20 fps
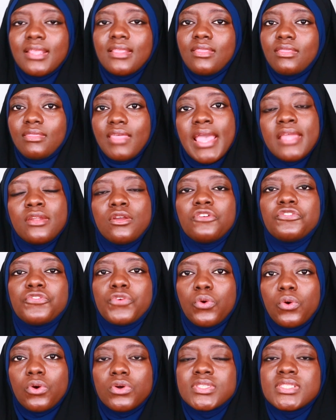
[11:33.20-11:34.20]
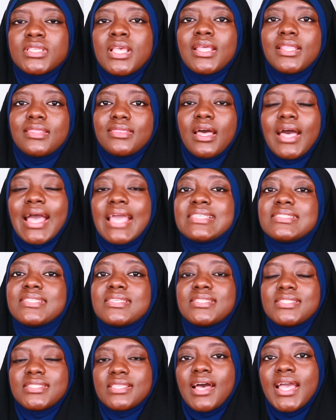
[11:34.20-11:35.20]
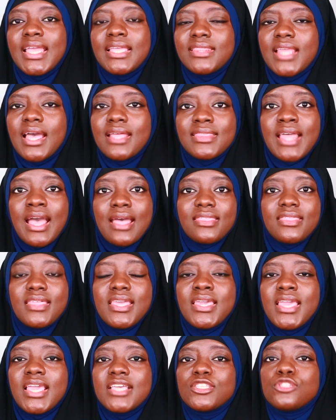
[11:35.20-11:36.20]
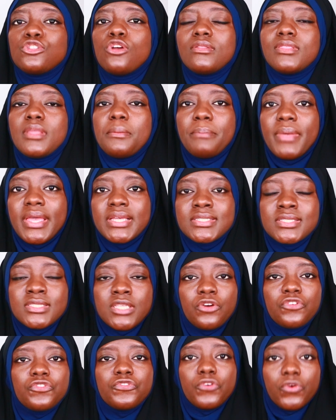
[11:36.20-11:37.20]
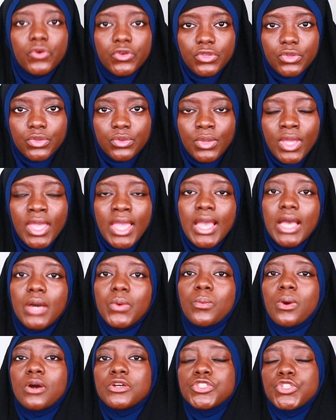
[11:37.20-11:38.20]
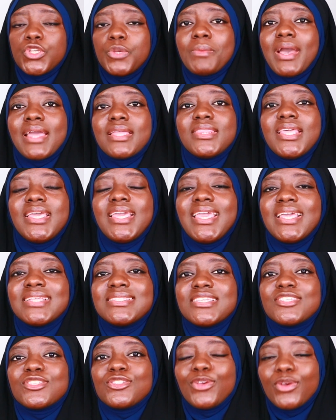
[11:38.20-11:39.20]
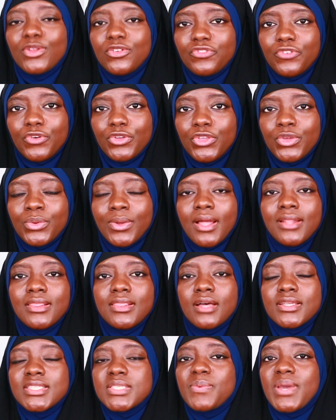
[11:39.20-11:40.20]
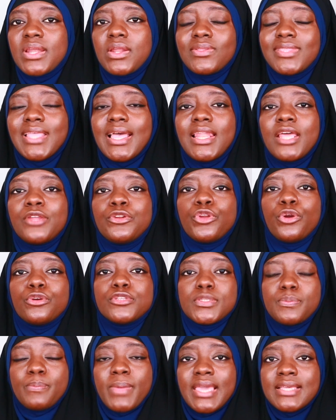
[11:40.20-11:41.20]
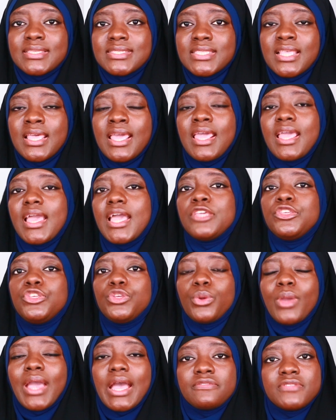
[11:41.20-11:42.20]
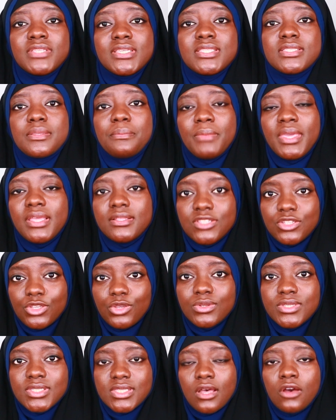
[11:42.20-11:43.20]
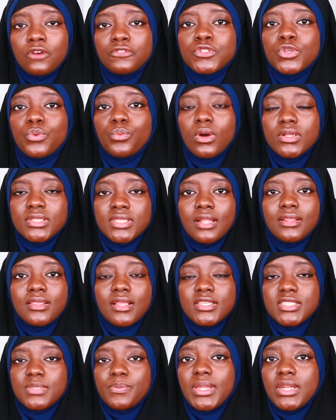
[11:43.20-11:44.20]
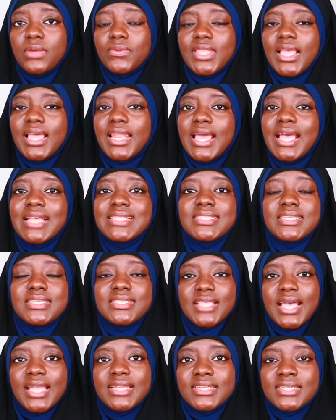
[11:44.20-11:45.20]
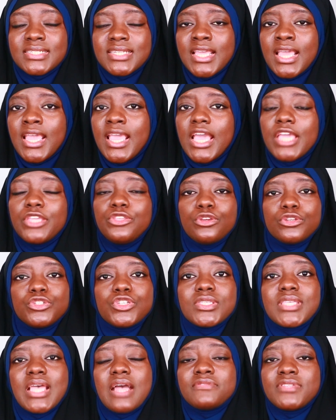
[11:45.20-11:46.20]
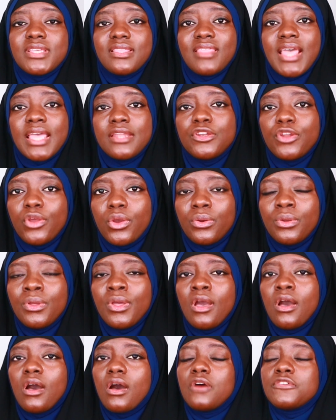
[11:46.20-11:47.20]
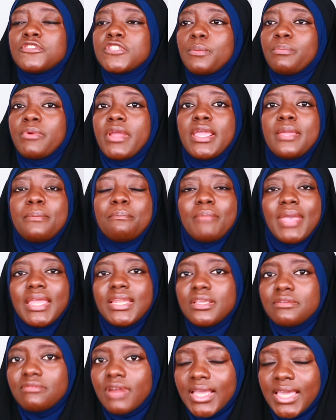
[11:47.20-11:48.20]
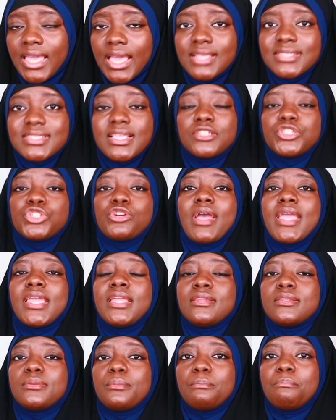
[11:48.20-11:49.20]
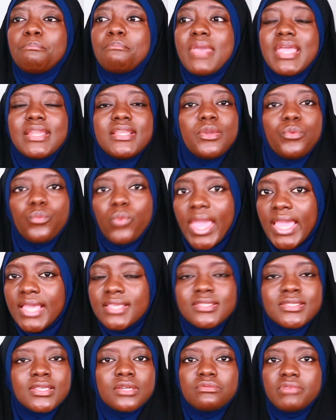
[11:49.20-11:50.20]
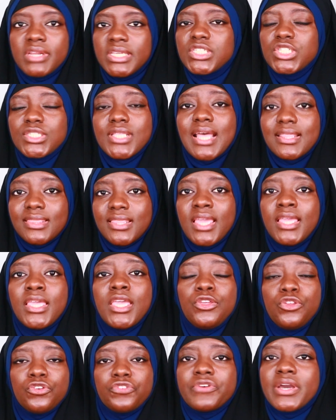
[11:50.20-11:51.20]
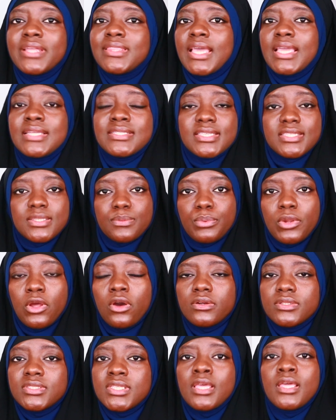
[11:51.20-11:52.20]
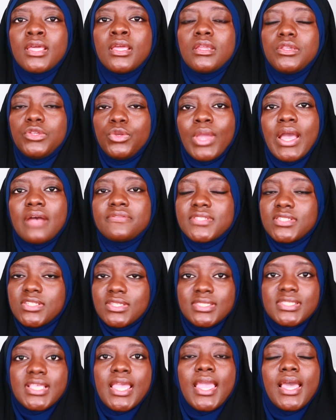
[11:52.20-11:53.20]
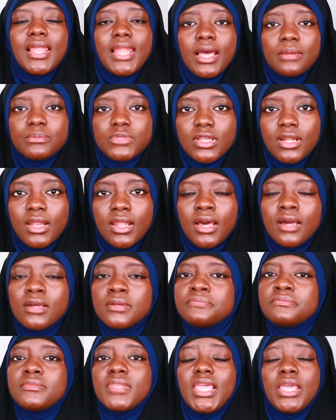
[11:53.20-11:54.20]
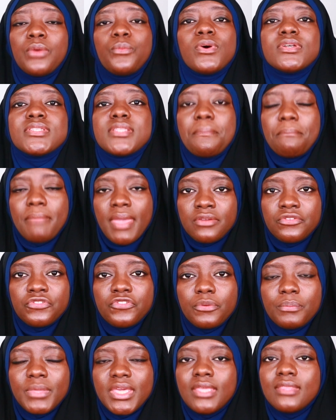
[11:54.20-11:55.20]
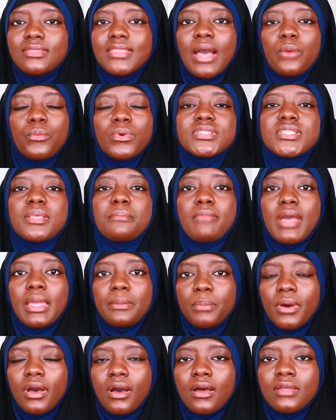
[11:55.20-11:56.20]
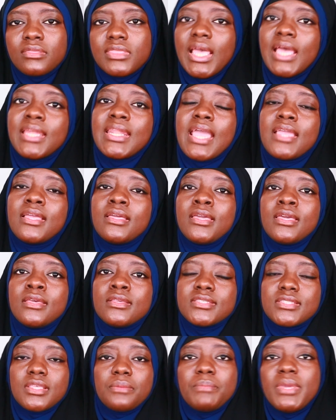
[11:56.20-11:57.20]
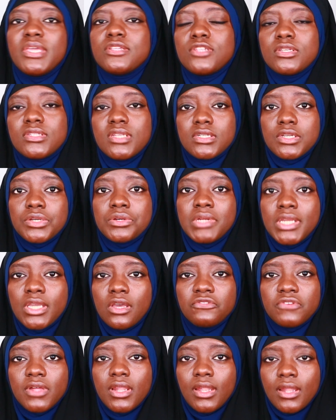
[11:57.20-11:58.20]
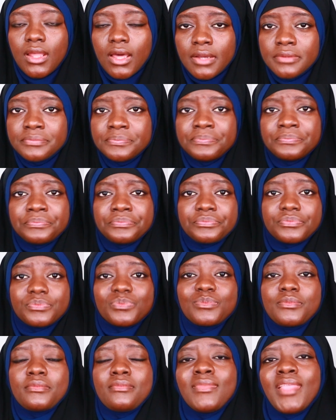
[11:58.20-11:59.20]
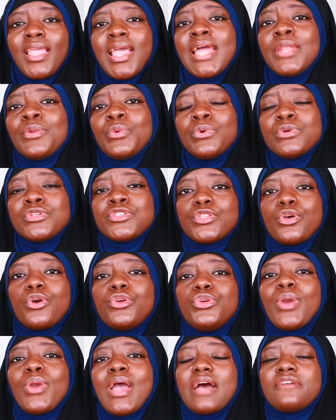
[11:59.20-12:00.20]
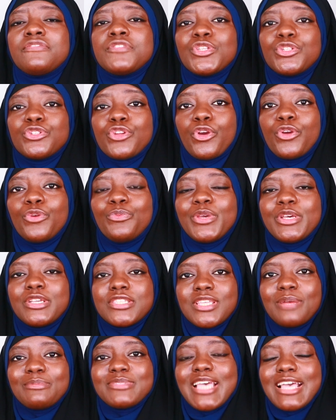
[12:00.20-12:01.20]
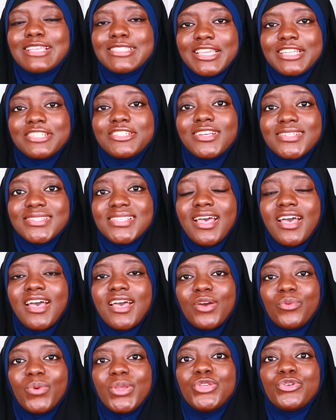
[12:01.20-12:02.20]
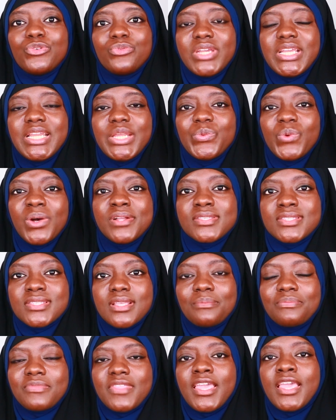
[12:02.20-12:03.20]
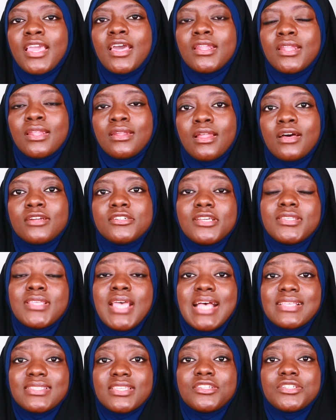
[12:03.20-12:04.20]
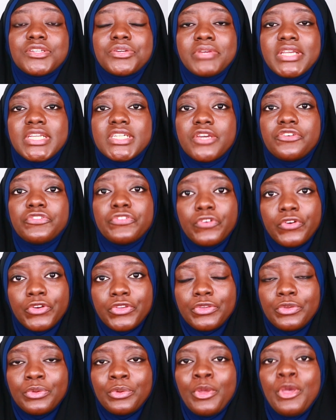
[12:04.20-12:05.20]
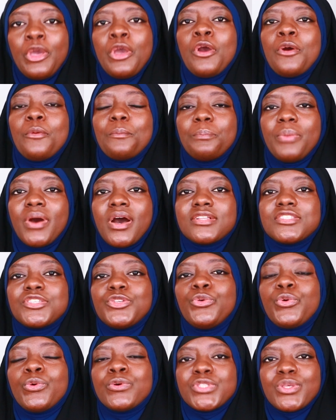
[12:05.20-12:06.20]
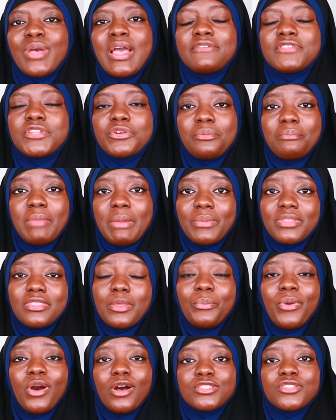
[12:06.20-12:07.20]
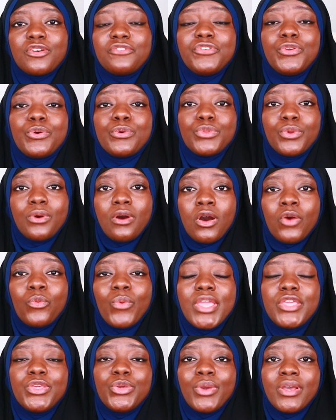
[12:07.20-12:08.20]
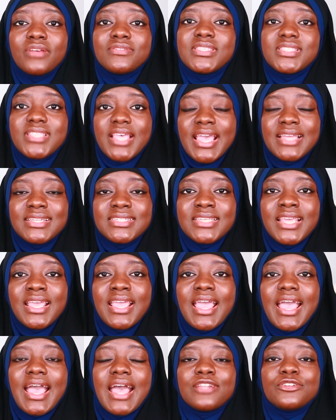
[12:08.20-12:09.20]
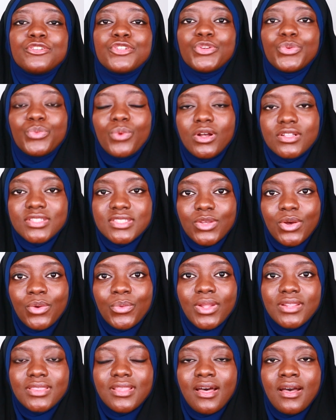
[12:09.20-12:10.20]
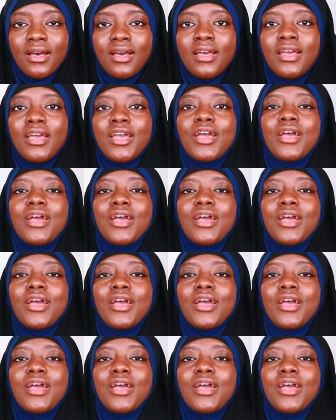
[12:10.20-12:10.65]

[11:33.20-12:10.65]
then of course that is a sign that that thing is not the best for you. And whilst you might think it is good for you, Allah subhanahu wa ta'ala knows best, and you have to submit to yourself to what Allah subhanahu wa ta'ala has decided. And you just have to then know, after praying many rakats and trying many ways to reach that thing, and you find that it is blocked, you have to just say alhamdulillah, it wasn't meant for me, that wasn't my path, and I submit to the decree of Allah. And also have to know, because sometimes it does hurt when you really want something and Allah just hasn't decreed it for you, but you also have to remember the part of your dua where you have said and do what? Oh Allah,